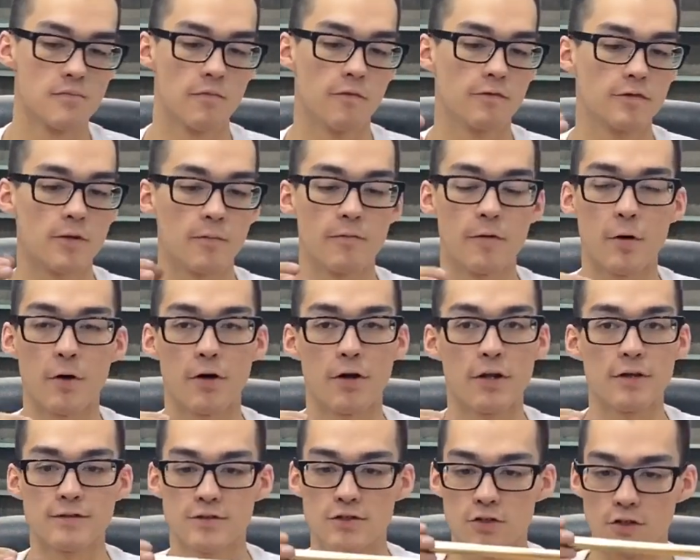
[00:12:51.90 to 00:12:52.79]
some
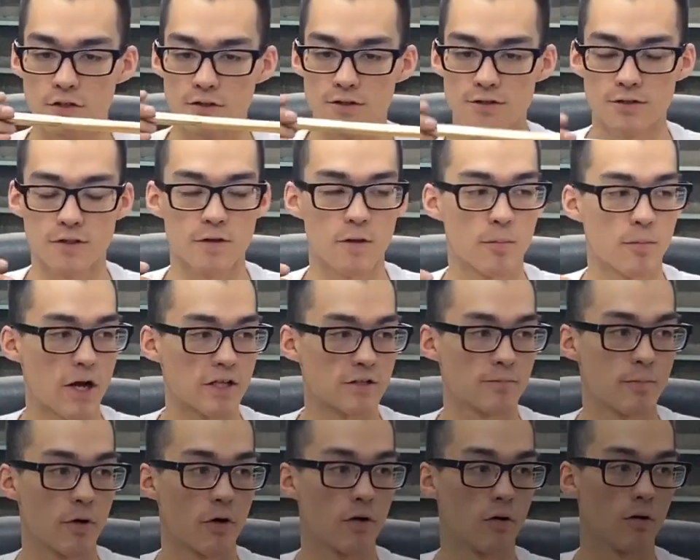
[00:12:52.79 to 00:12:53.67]
variants, you can just get the
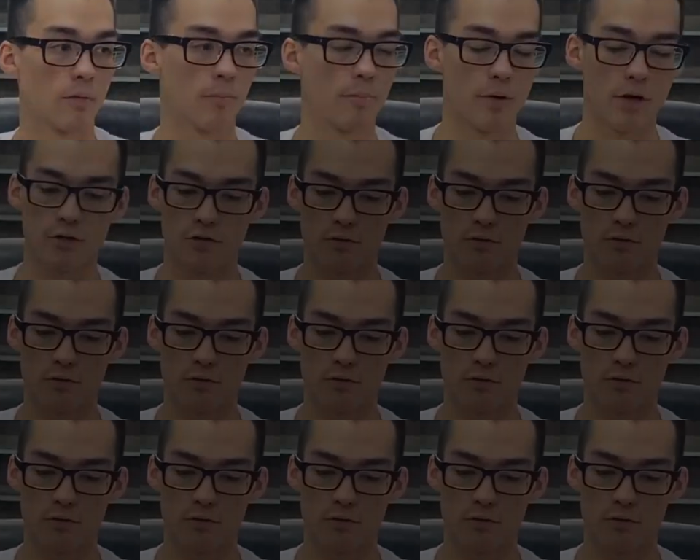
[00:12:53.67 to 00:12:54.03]
brass barrel.